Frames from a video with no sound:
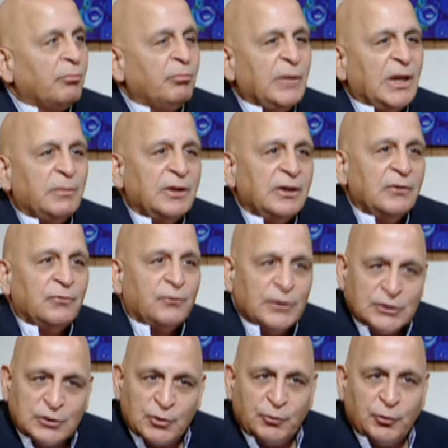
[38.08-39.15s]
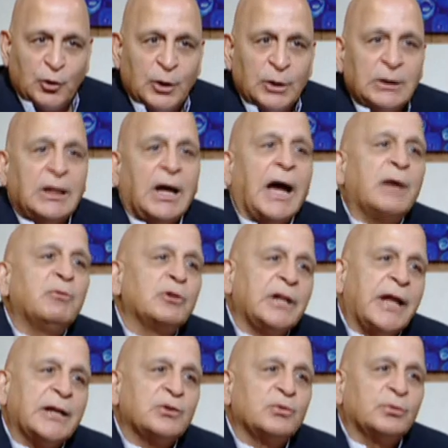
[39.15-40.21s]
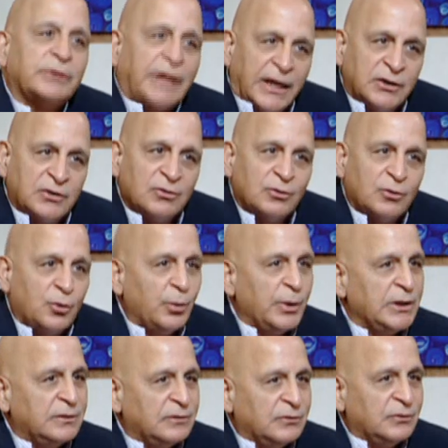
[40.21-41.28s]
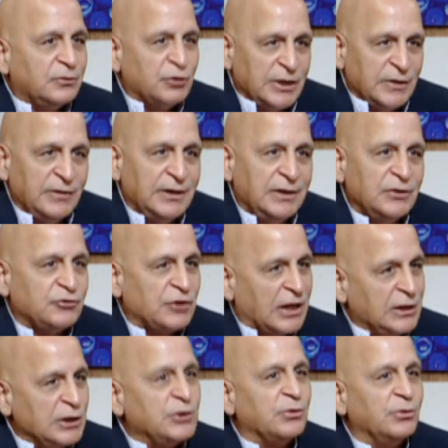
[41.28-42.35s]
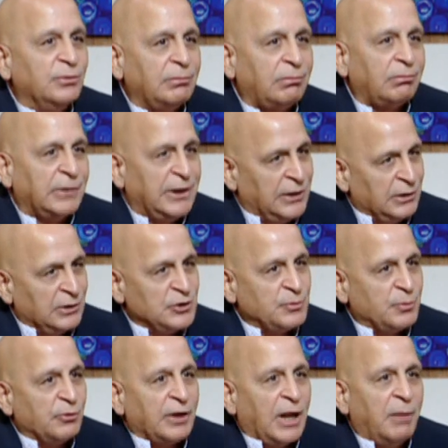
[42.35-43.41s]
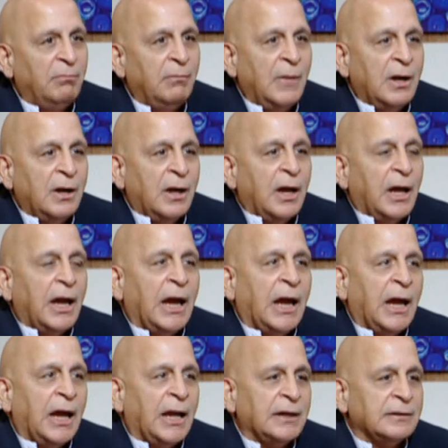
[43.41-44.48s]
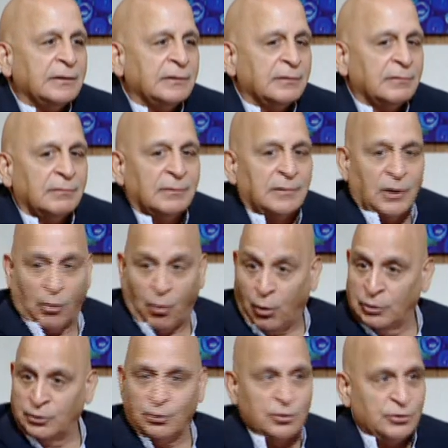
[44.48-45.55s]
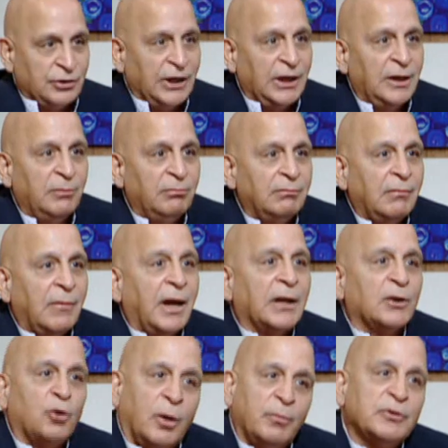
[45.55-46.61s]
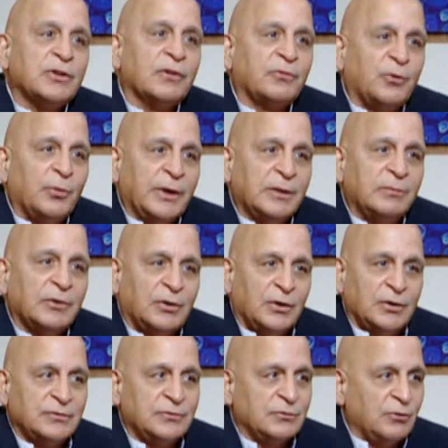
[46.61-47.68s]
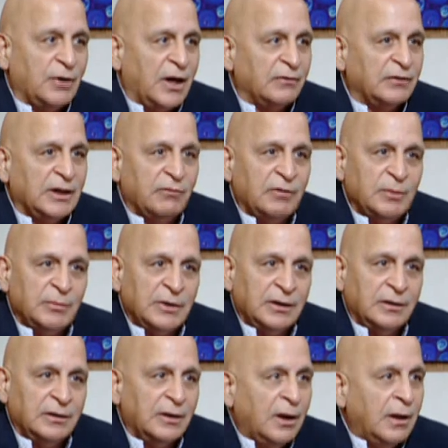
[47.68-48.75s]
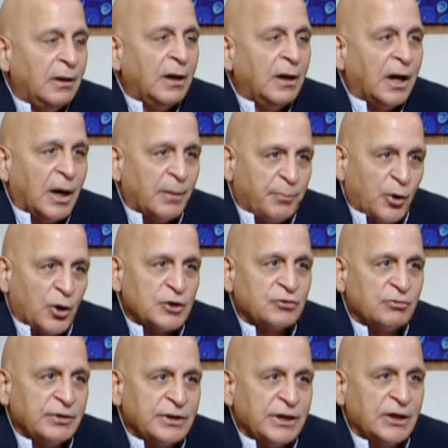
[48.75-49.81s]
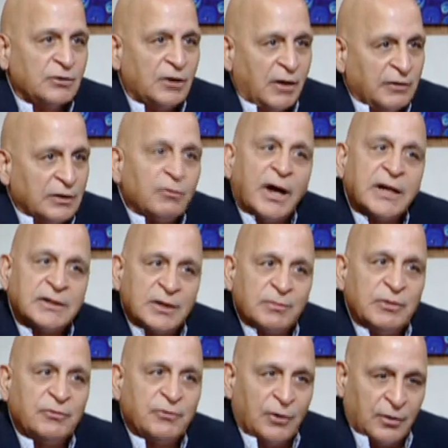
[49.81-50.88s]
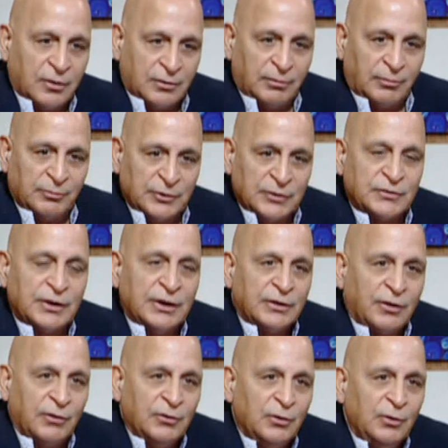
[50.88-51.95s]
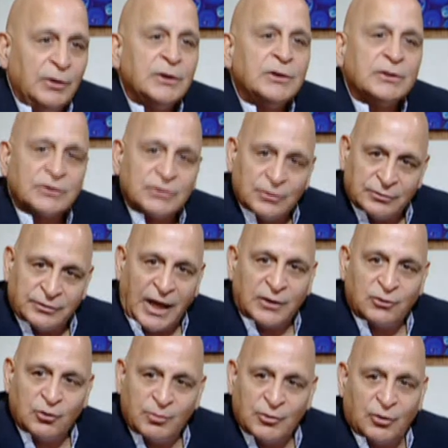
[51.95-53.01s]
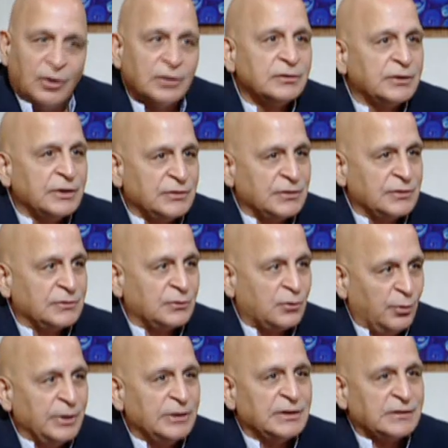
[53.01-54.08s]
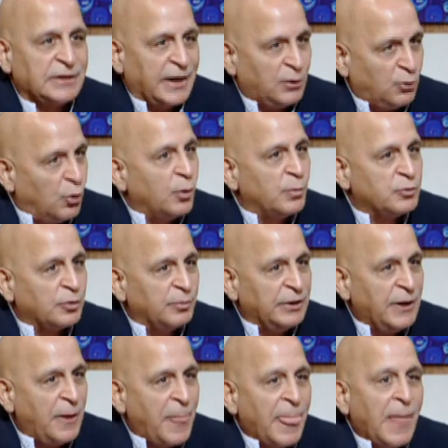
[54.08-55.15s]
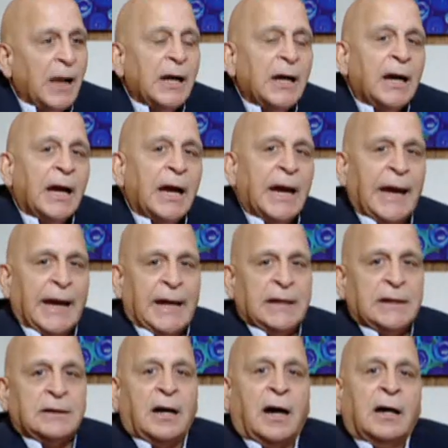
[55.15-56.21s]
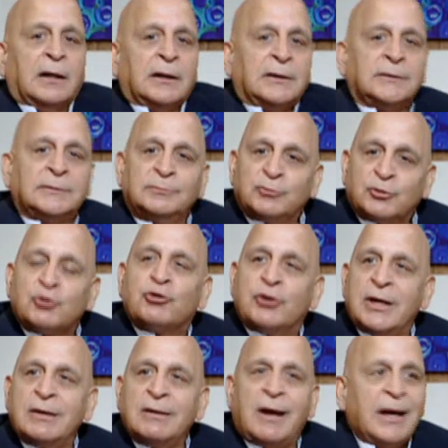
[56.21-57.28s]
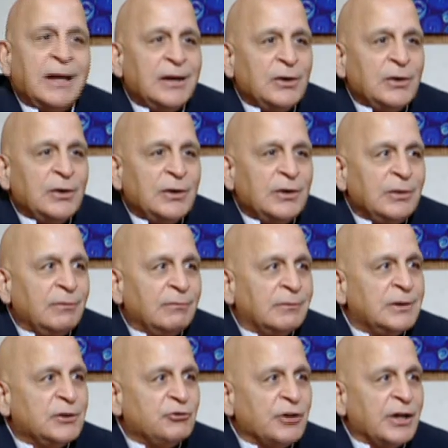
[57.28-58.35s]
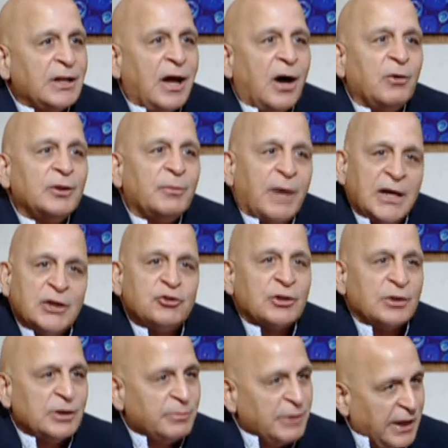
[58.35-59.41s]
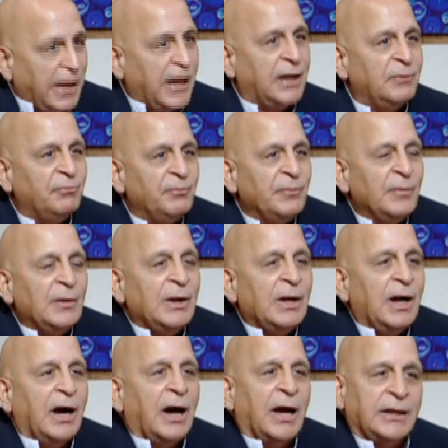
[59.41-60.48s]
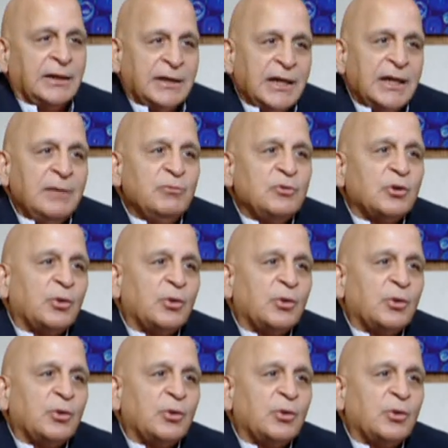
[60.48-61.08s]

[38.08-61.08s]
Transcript: Maybe first of all, I would like to thank you, Kuwait TV Channel 2 English program, and all your team and government of Kuwait because you have given me opportunity and you have invited me for this interview. So thank you because this is Kuwait is like home to me. And um, to share, I will share how the, my journey began. I came to